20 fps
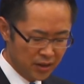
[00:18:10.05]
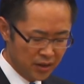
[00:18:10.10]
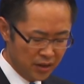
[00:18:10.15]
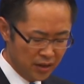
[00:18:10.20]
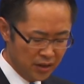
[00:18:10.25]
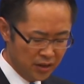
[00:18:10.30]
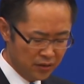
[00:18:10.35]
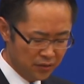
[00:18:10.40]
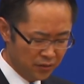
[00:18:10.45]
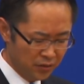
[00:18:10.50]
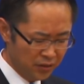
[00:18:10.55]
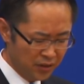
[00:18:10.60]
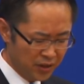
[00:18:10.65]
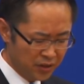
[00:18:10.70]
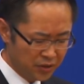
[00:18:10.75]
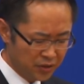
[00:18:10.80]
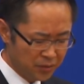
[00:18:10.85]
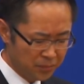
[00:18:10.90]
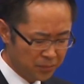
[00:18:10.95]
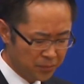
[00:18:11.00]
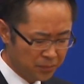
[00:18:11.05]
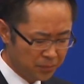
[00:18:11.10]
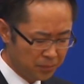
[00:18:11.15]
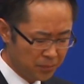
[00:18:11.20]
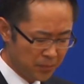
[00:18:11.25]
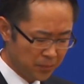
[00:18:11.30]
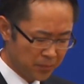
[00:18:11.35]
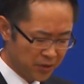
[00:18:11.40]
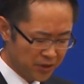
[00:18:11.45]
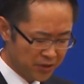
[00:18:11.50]
In order to
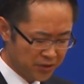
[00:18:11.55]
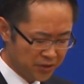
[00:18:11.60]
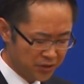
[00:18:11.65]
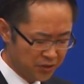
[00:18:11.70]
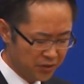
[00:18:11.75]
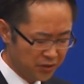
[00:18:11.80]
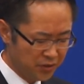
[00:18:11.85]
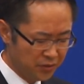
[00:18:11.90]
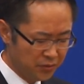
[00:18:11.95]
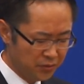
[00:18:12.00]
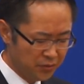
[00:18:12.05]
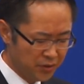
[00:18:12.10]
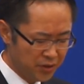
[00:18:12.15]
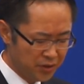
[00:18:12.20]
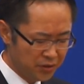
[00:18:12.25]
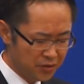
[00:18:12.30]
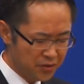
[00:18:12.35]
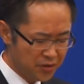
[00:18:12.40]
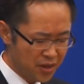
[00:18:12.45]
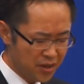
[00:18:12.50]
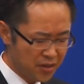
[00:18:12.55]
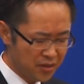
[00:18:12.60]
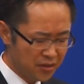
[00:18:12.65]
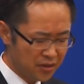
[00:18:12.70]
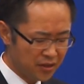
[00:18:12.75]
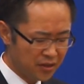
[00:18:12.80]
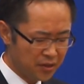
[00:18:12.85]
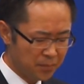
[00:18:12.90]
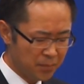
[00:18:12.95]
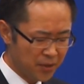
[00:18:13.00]
pursue reducing
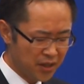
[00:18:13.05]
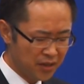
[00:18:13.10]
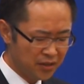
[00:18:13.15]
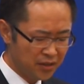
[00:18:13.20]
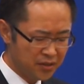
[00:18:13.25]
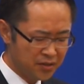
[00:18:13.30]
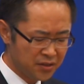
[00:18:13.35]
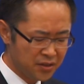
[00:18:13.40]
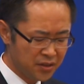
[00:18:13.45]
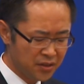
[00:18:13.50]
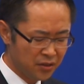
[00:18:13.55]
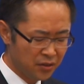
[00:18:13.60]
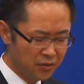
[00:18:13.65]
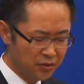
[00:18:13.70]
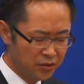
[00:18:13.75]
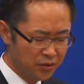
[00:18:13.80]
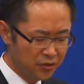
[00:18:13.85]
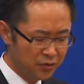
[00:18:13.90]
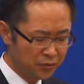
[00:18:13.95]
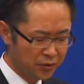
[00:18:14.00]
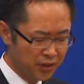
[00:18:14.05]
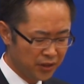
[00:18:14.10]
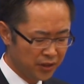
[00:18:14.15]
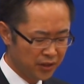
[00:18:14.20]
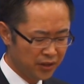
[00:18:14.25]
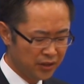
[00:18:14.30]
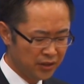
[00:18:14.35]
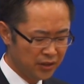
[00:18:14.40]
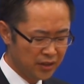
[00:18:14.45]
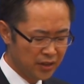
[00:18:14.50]
the dependency on
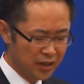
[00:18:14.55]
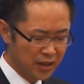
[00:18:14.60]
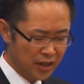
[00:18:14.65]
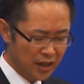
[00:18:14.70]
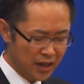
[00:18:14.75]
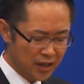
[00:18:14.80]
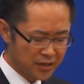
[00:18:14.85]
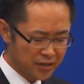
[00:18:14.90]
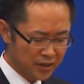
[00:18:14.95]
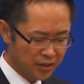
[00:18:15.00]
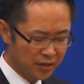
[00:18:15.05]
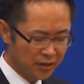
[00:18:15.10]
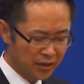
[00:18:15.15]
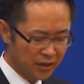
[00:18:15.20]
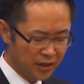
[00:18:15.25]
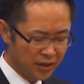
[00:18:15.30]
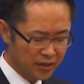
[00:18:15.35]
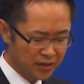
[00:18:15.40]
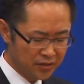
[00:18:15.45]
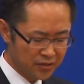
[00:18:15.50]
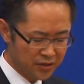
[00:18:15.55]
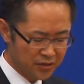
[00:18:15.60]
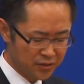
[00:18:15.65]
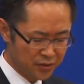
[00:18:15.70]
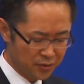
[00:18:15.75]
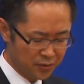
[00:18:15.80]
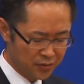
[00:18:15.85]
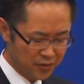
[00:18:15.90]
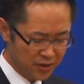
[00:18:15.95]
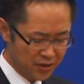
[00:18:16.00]
nuclear as our energy
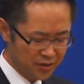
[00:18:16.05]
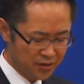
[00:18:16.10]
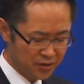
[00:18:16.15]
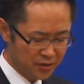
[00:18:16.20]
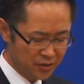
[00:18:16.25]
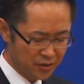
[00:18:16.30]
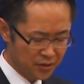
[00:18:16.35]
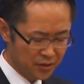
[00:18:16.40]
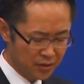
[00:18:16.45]
sources